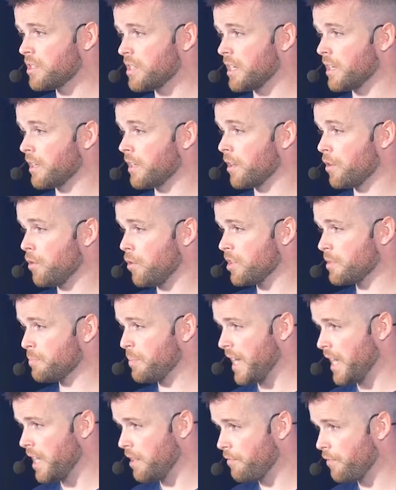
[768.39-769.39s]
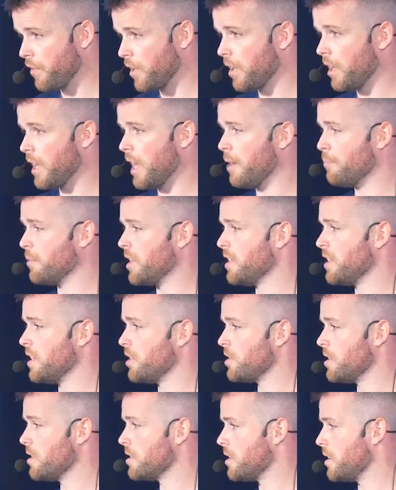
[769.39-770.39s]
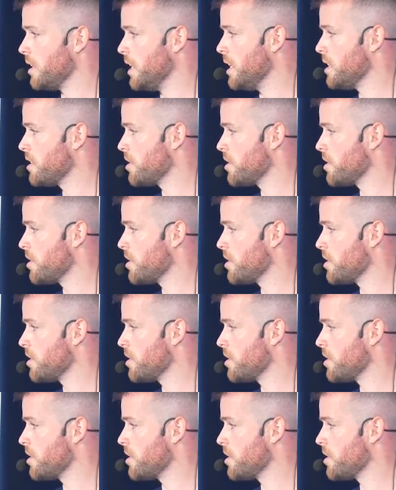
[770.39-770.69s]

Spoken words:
and it can cause painful conditions that need